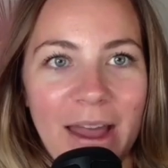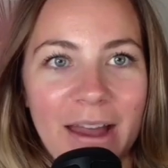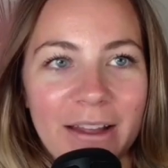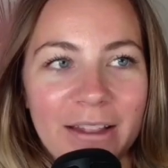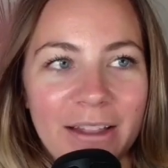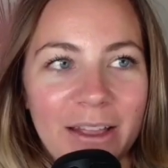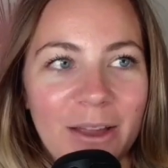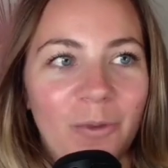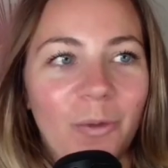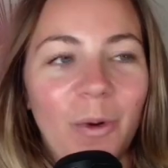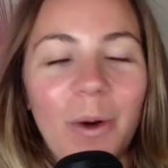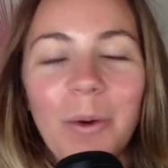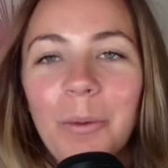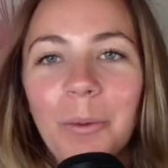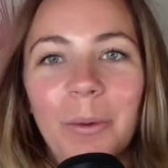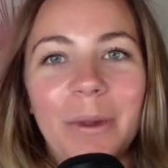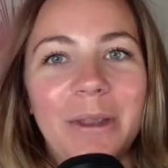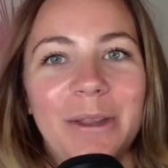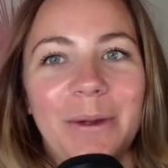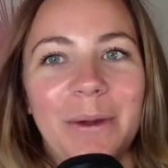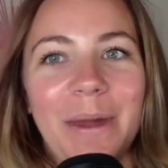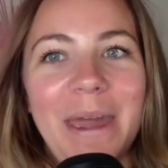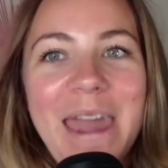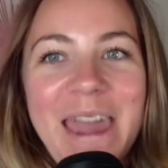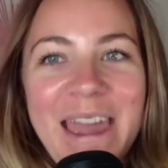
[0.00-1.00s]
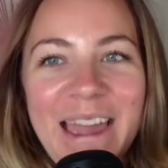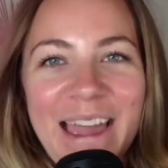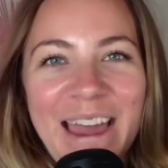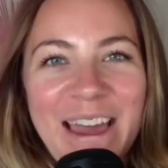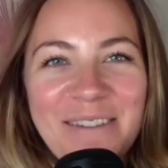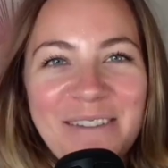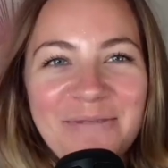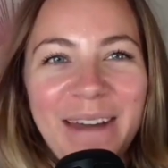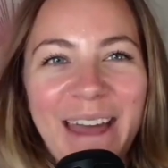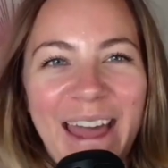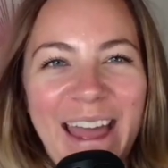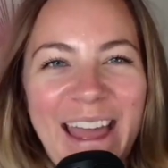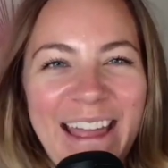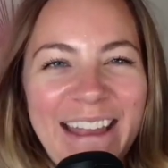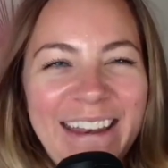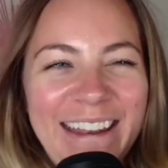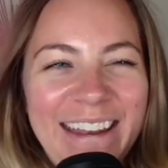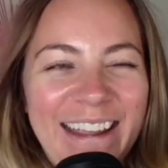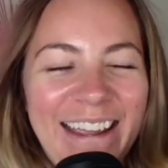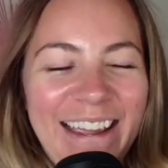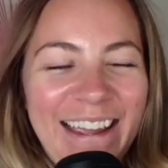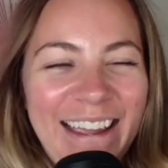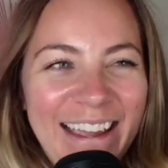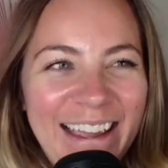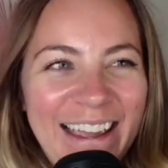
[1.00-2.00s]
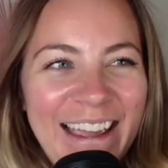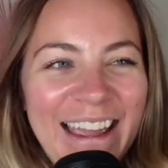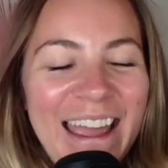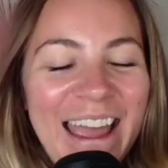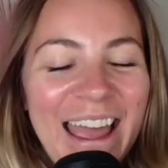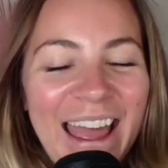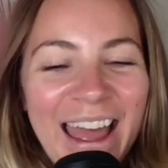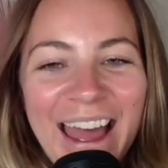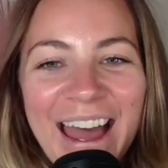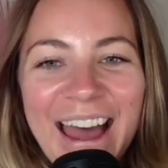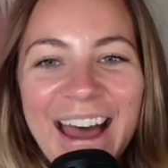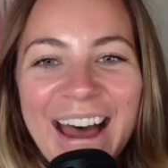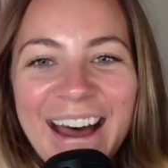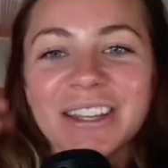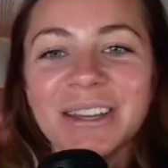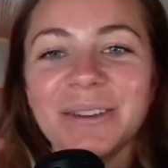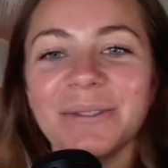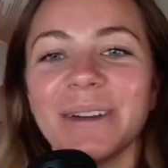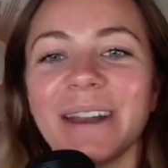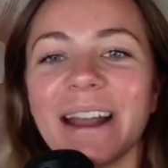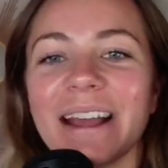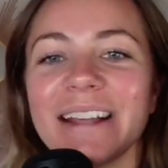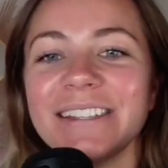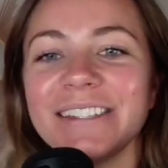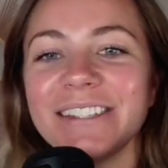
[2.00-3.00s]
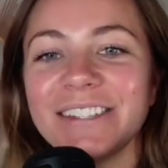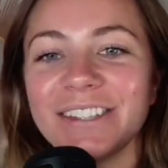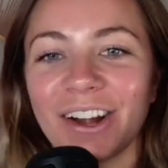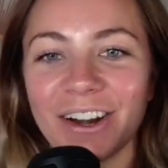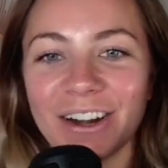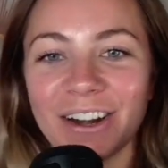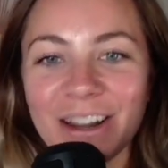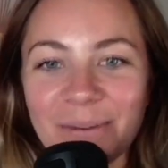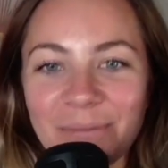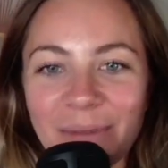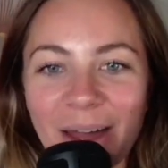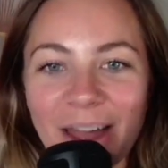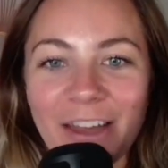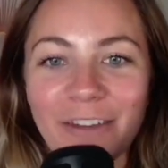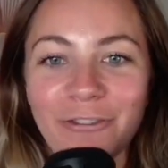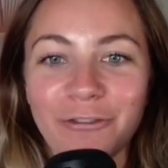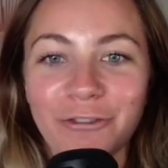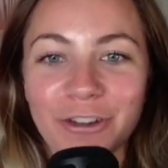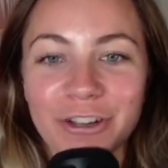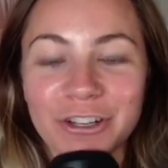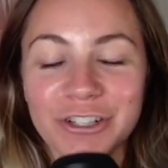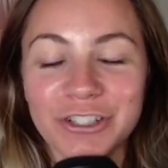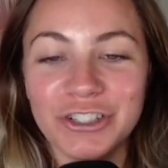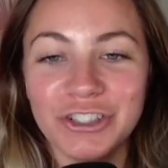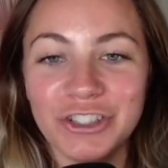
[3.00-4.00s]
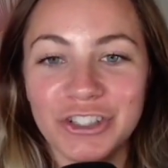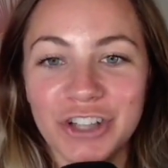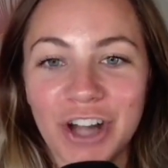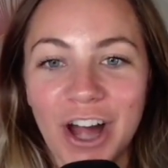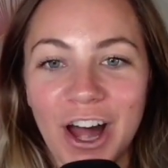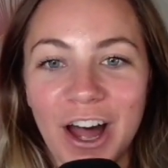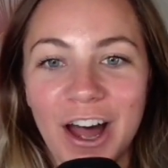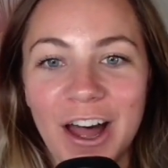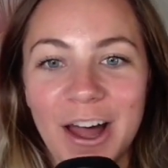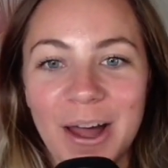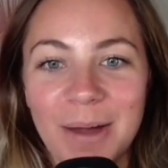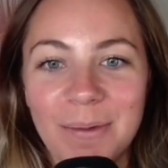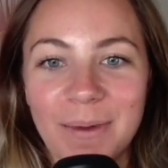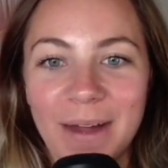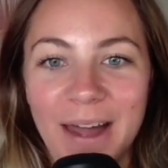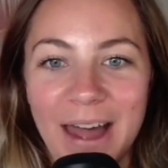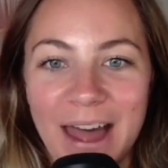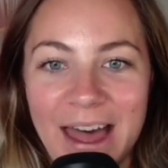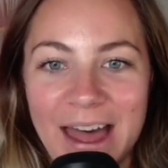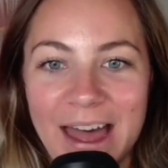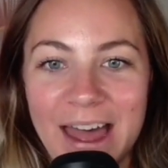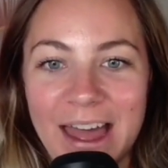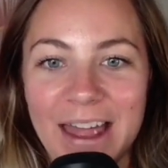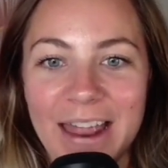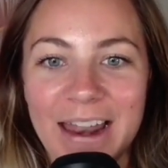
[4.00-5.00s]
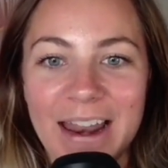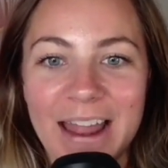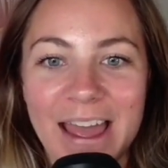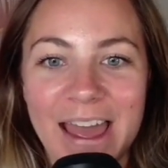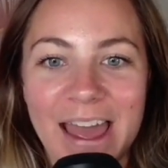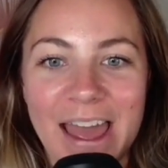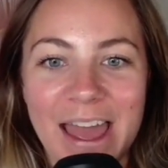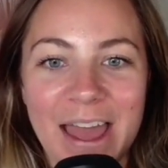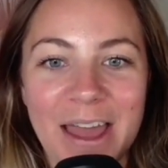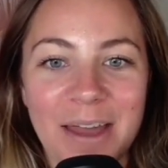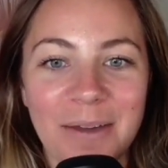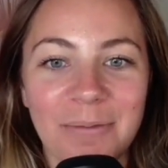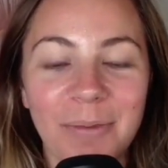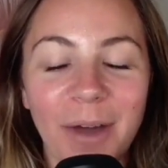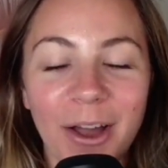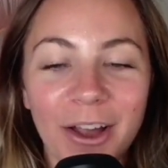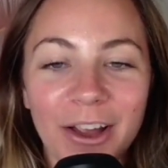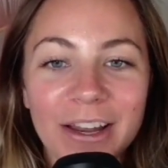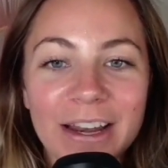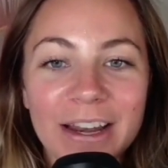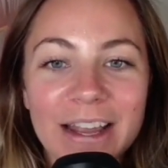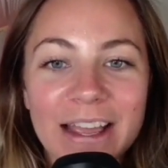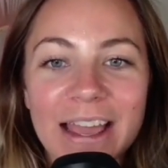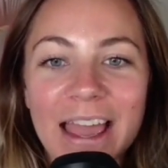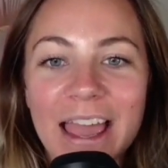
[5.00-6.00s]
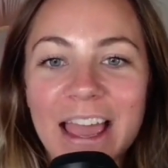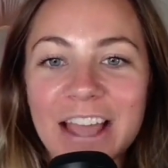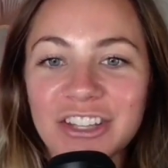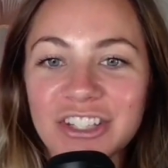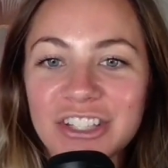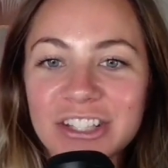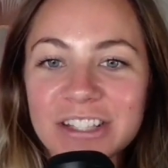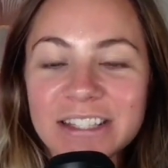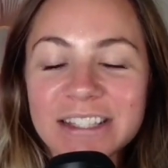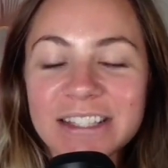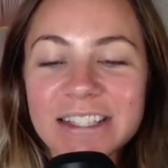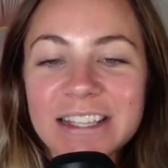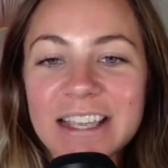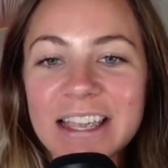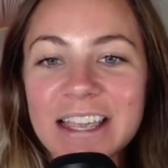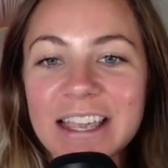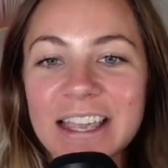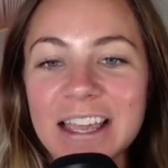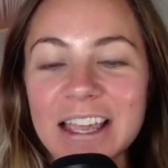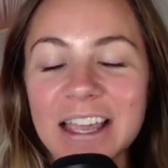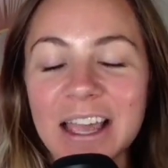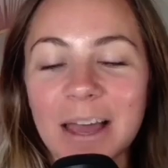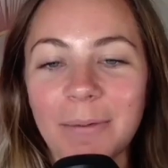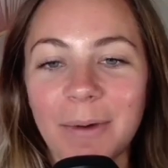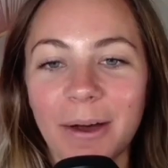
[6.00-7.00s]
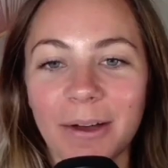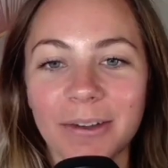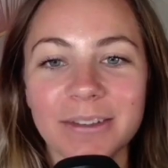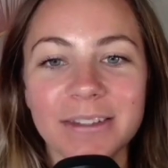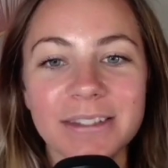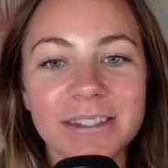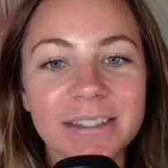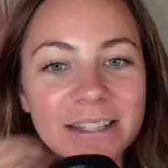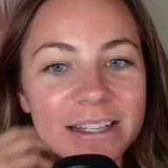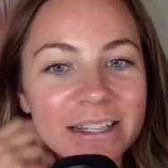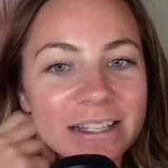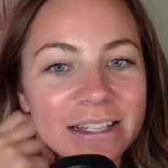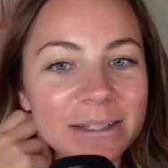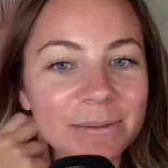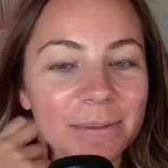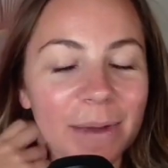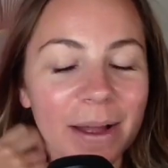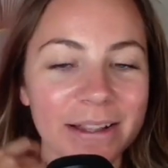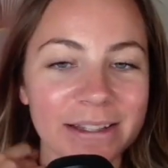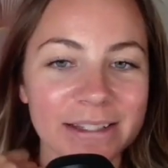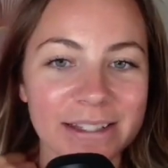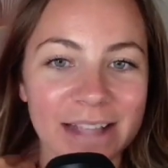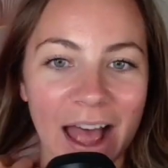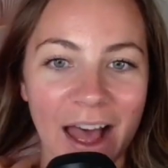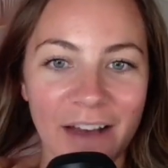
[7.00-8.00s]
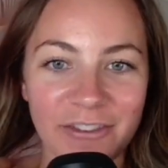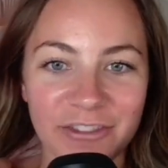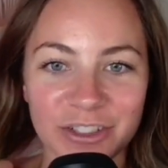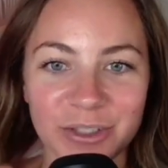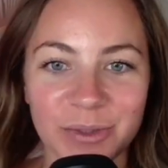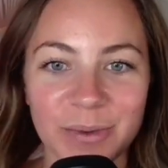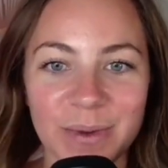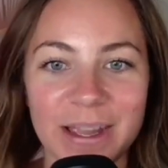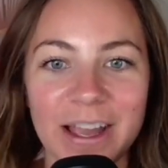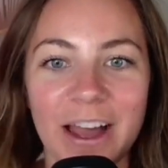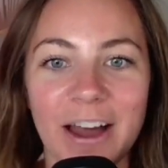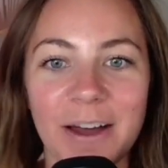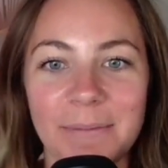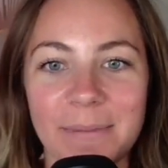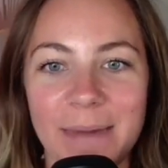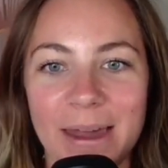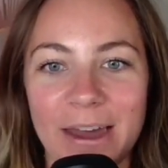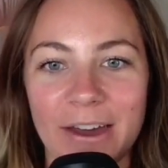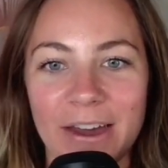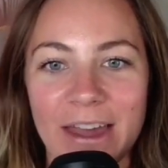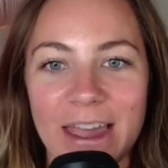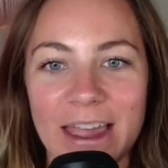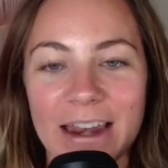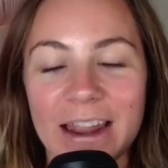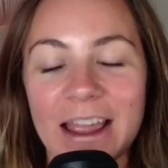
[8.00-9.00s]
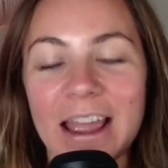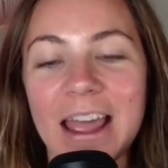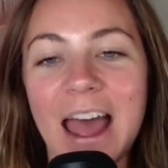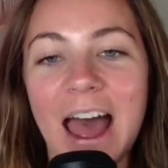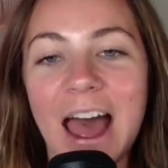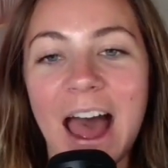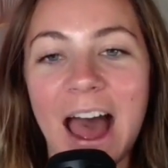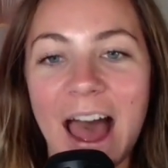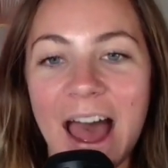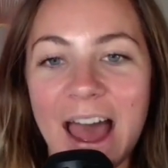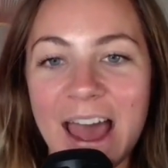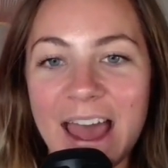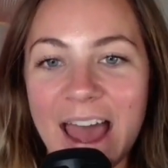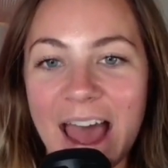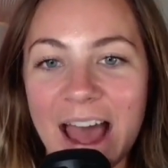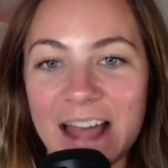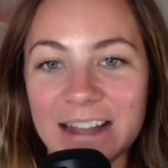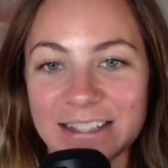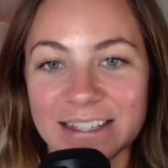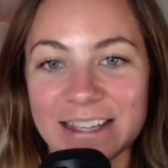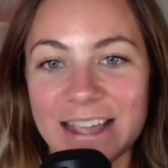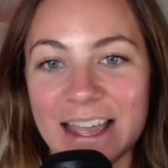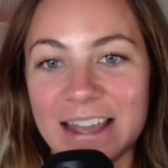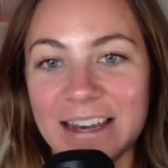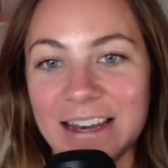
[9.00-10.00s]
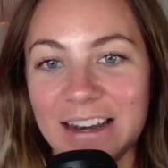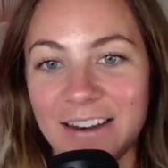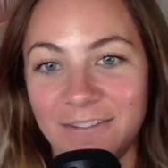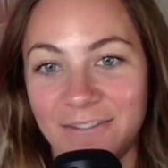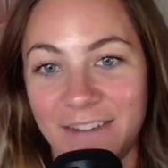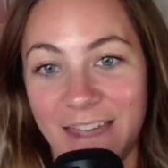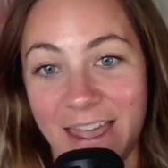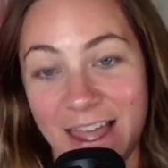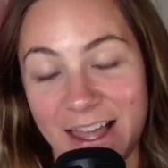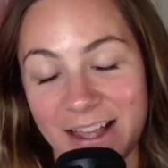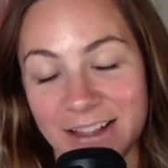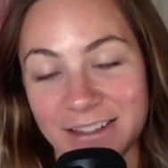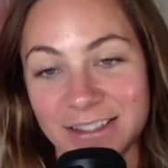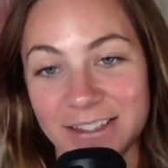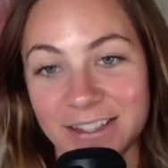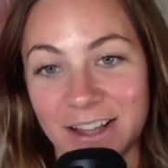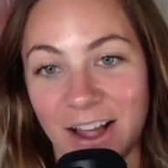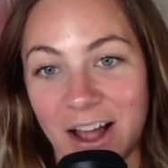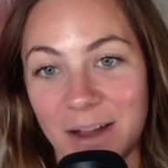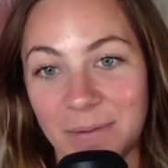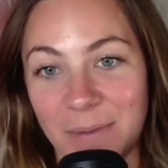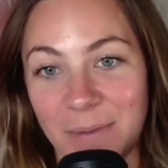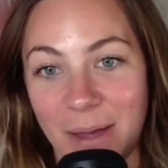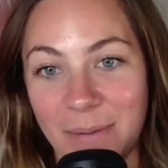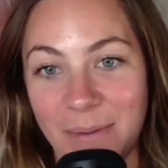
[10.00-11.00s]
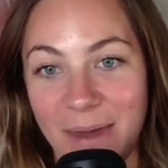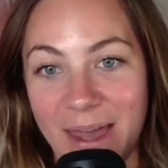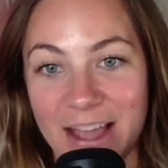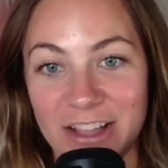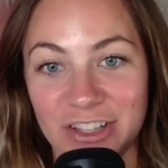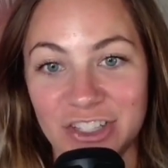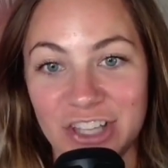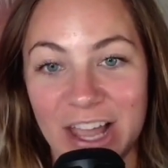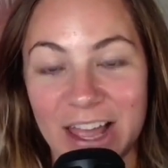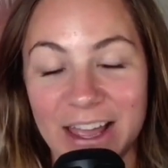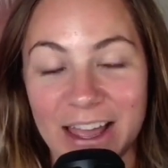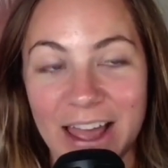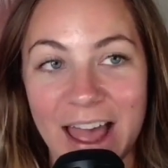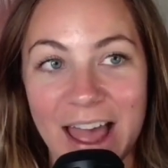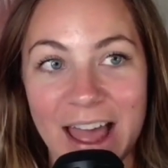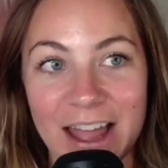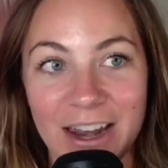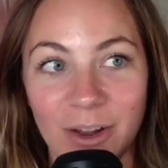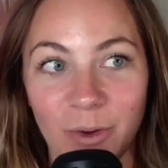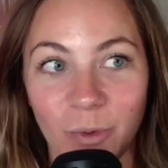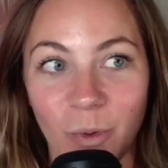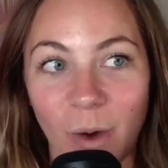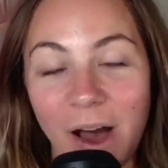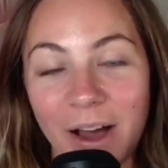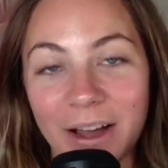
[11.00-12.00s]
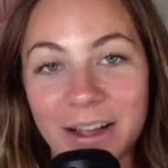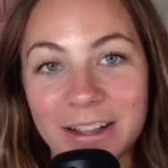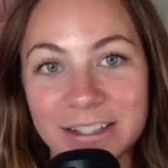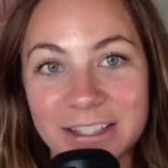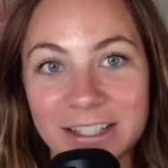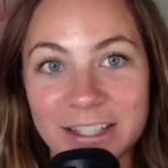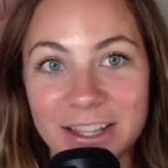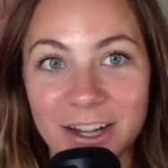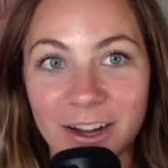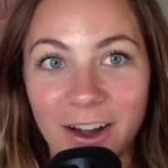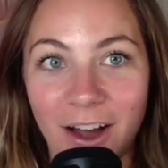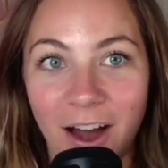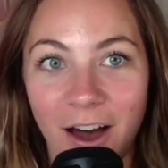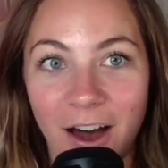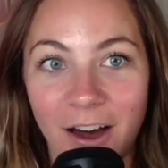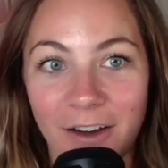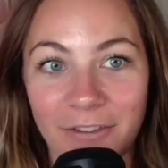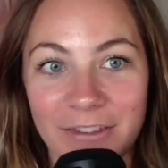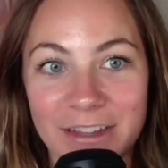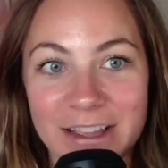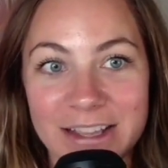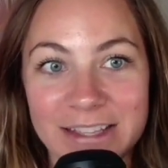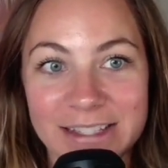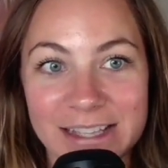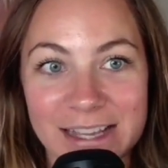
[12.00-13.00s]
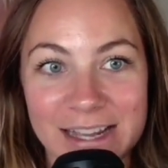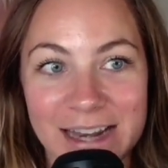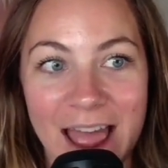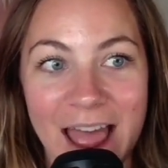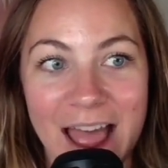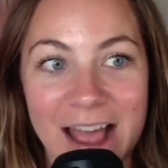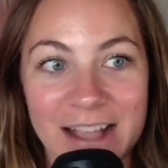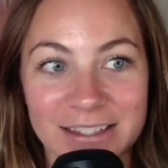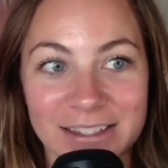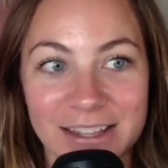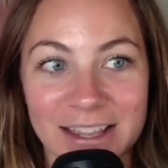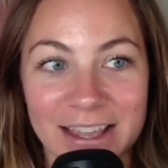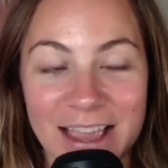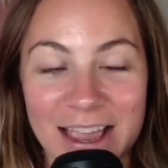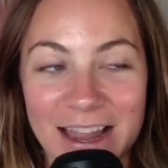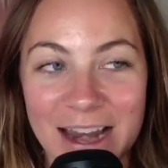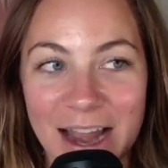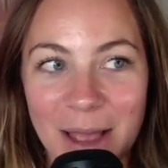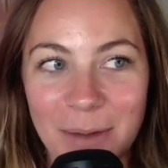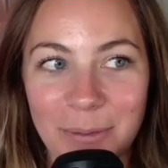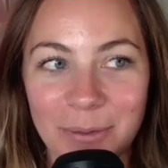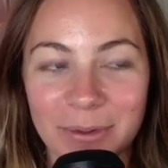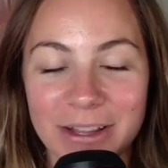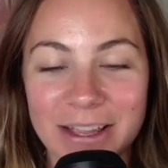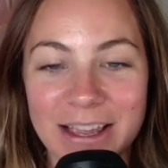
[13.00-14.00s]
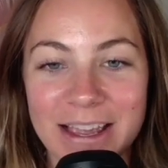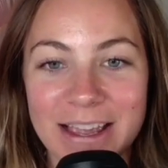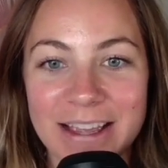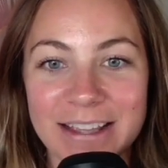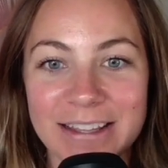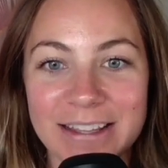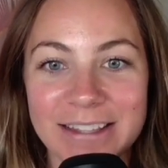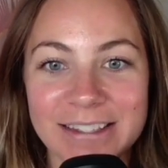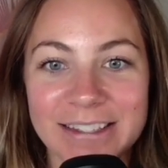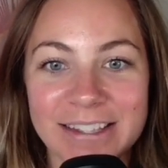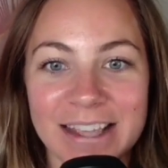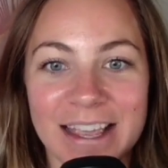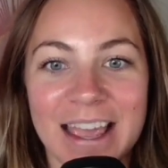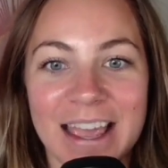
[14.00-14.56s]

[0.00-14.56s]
Like, what were we doing? But when I started my first job at a marketing agency about 6 months after we got married, I had to get an advance on my paycheck. I had to walk into their office and ask, can I please,